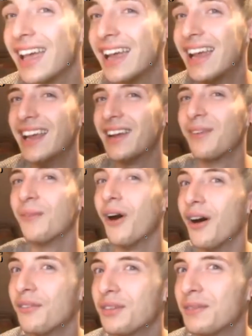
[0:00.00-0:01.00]
Like,
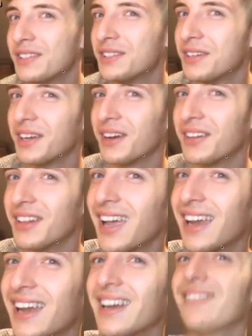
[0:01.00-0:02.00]
what have you been doing online?